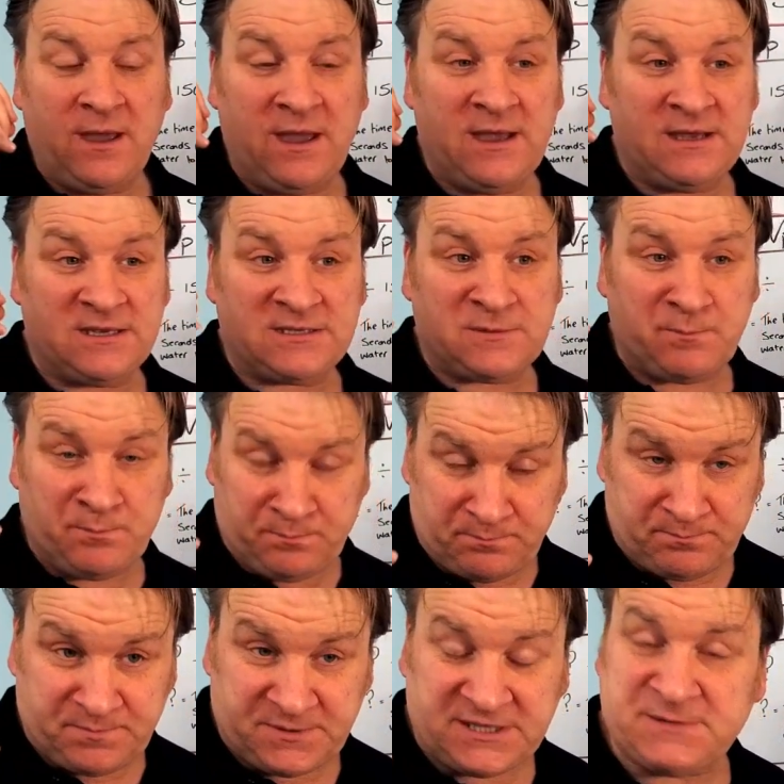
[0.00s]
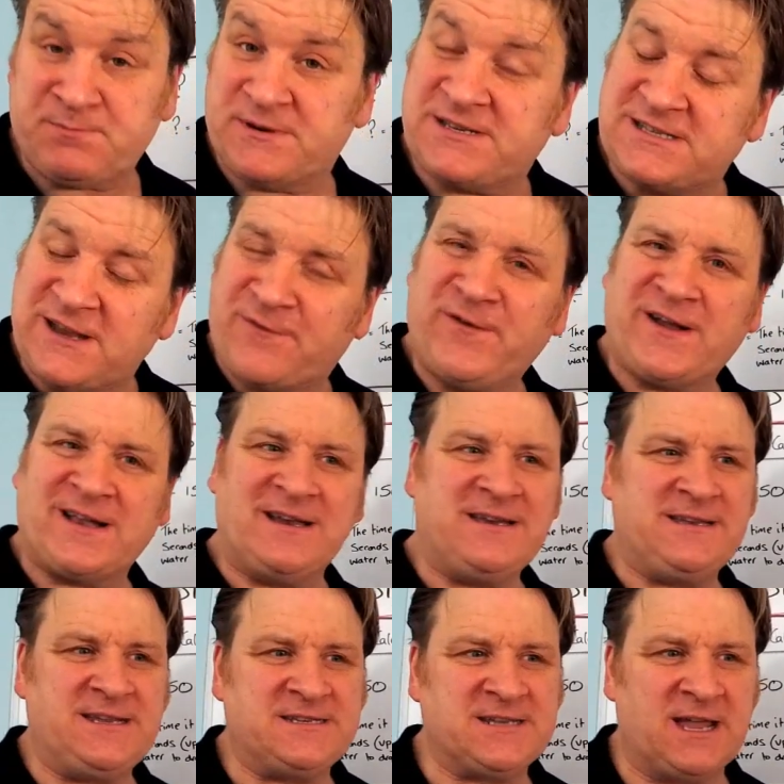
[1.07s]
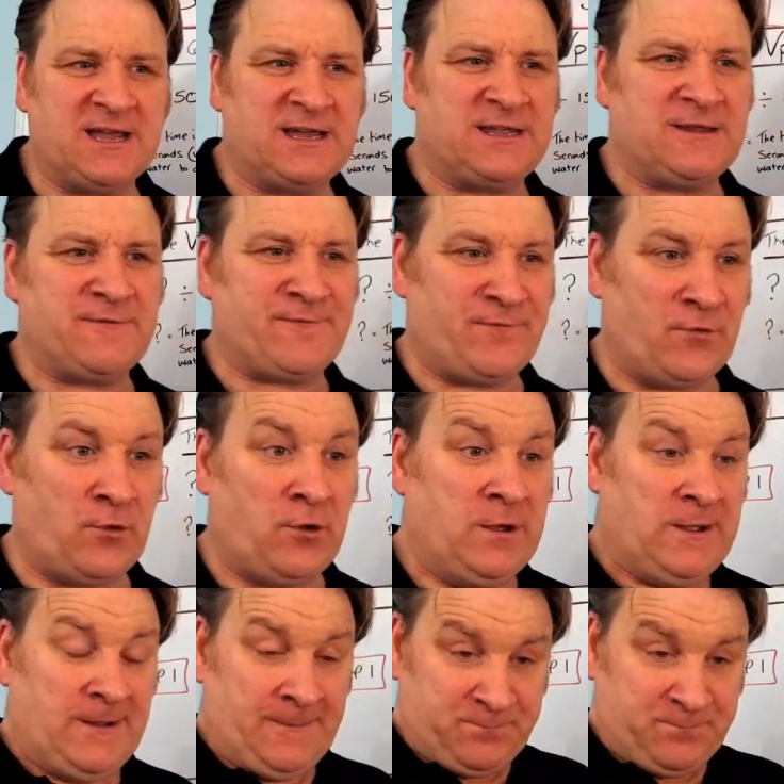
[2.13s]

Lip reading: is specifically designed for